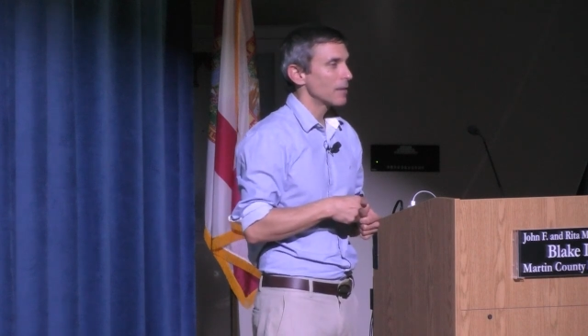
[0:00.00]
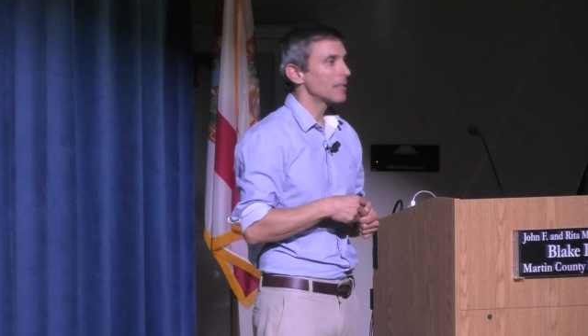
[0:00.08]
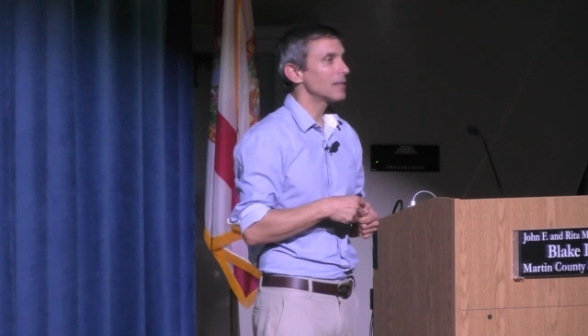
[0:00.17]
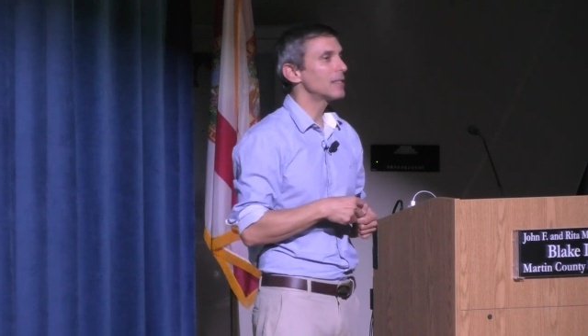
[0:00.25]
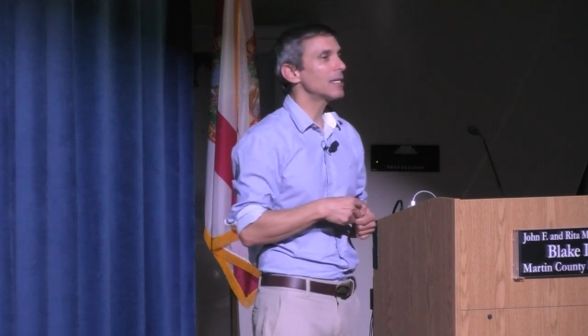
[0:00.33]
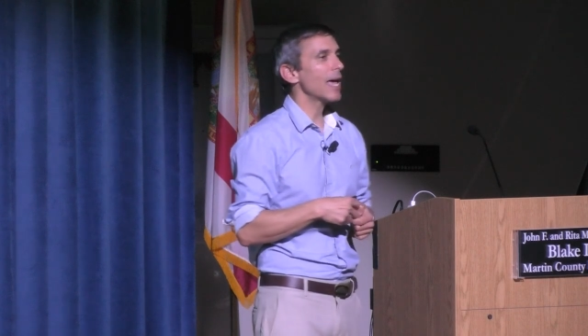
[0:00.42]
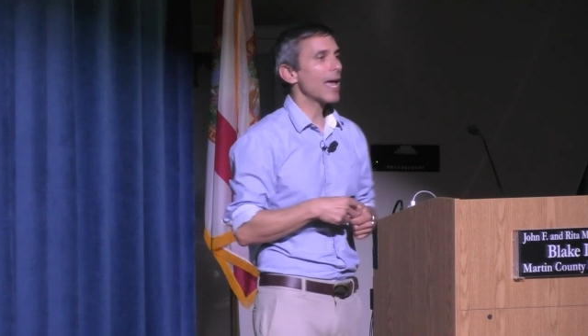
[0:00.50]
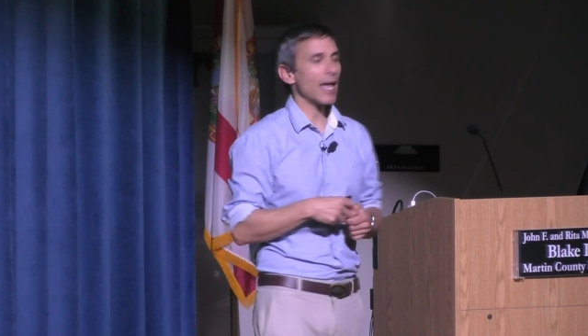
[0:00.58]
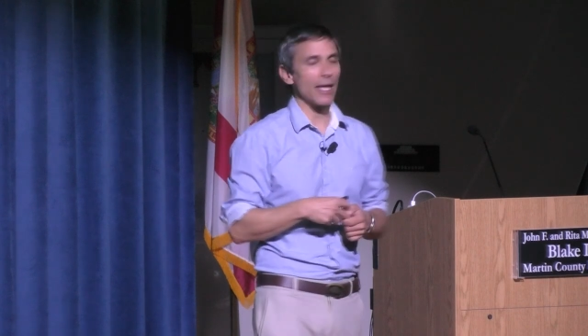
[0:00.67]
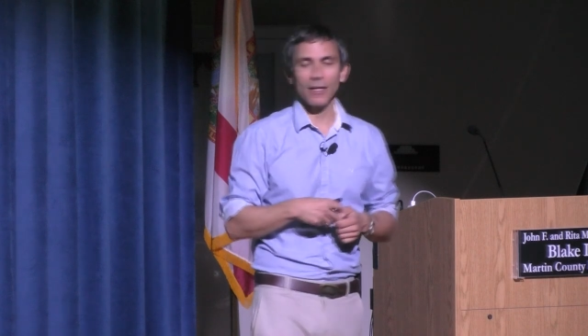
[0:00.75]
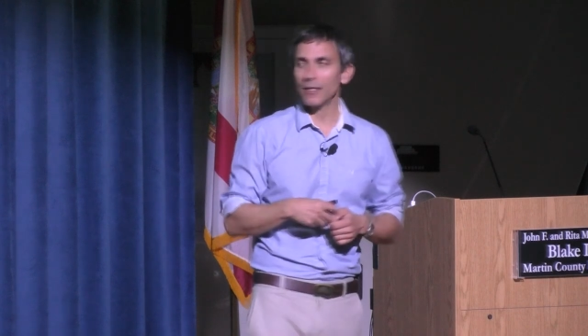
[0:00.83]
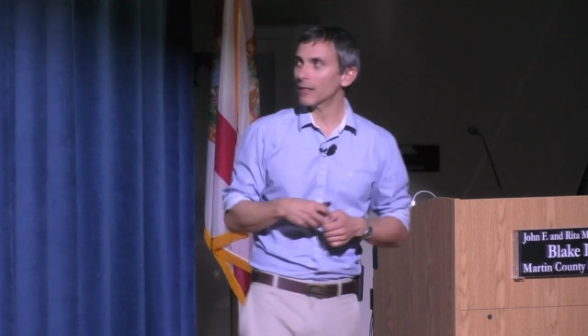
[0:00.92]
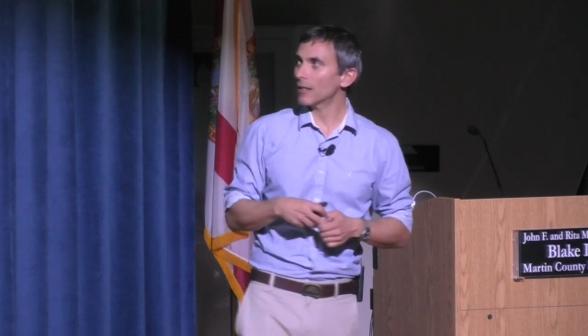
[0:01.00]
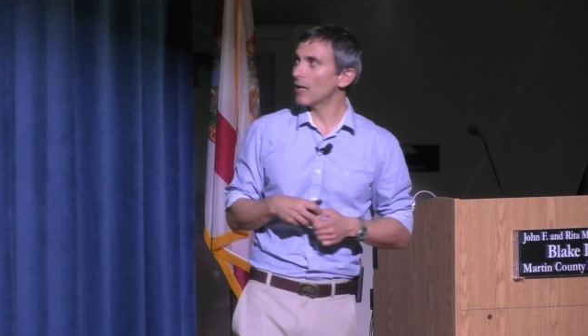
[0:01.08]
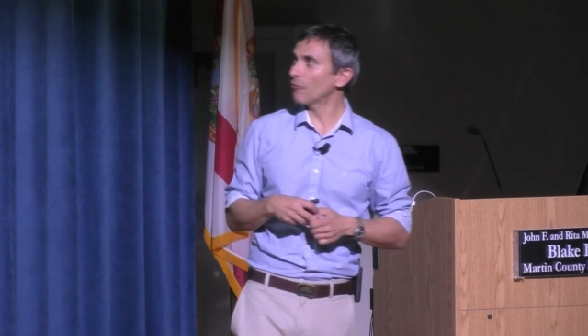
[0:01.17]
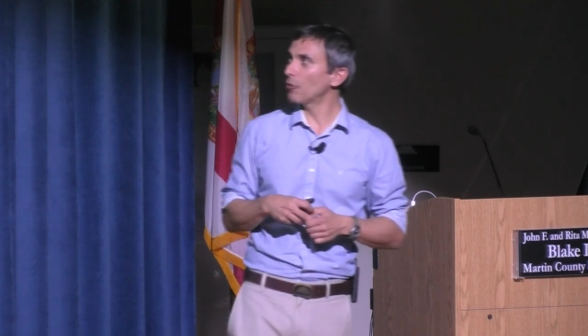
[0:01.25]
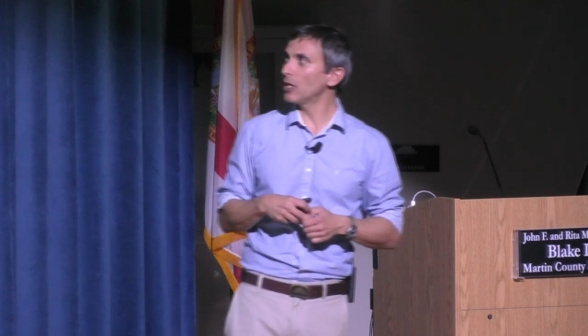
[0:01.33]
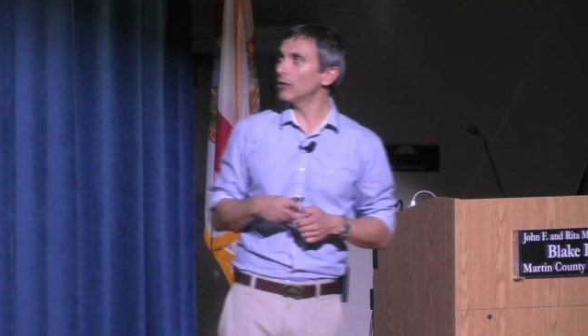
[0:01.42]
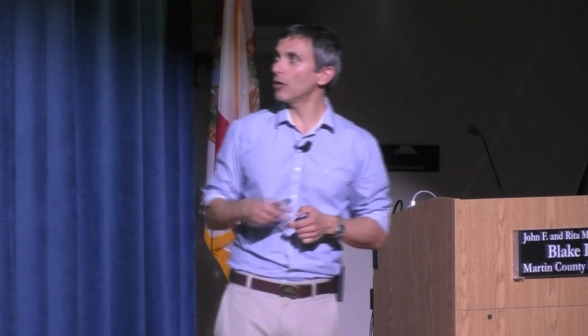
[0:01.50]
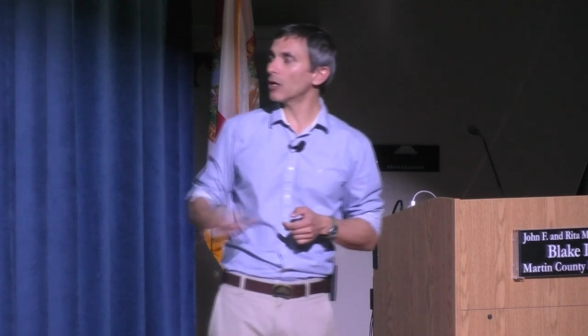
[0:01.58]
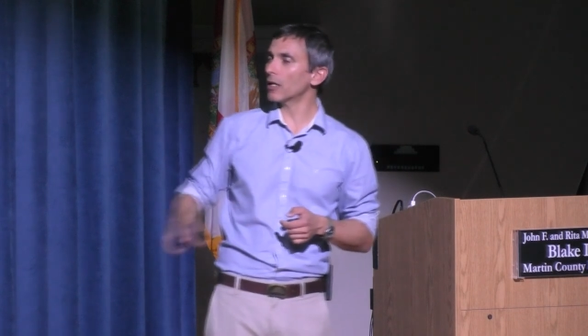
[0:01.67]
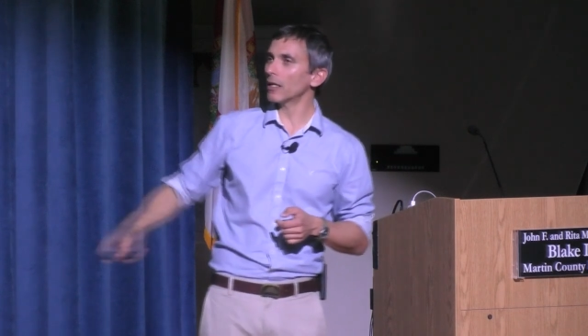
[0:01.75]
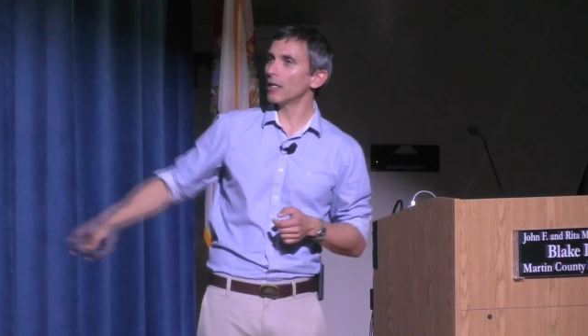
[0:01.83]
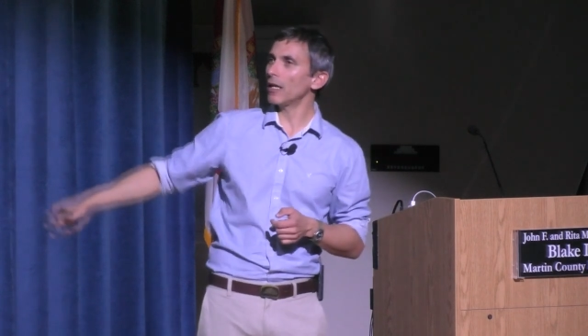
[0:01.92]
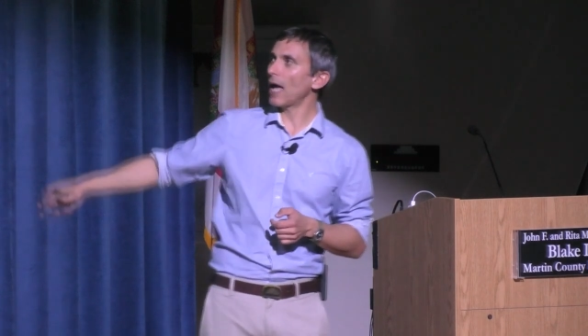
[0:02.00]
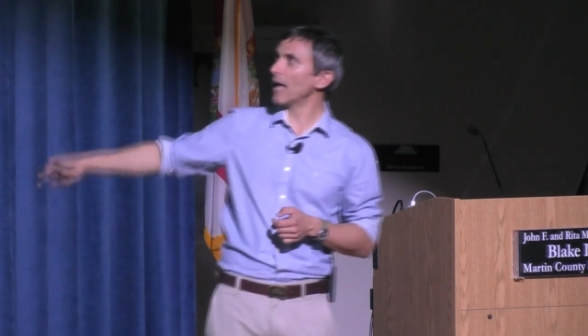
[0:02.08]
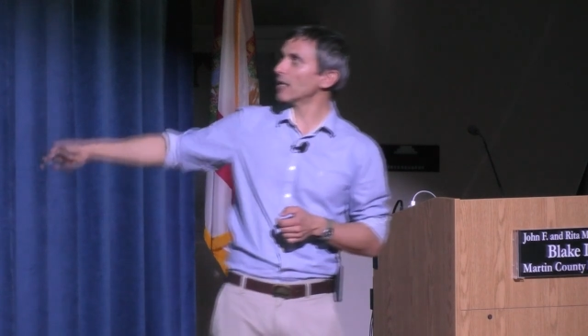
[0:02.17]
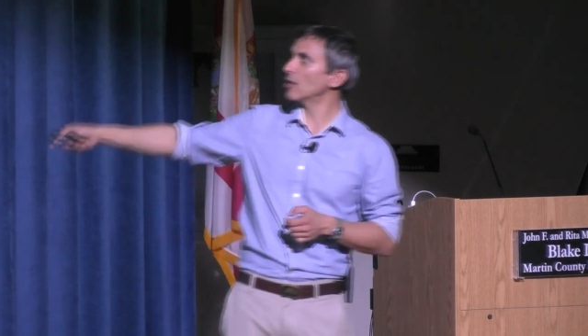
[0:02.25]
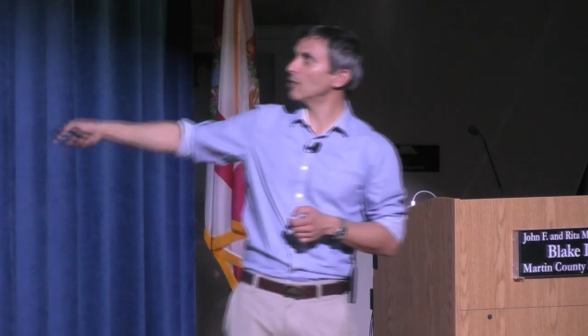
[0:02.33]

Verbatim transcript: Today, if we look at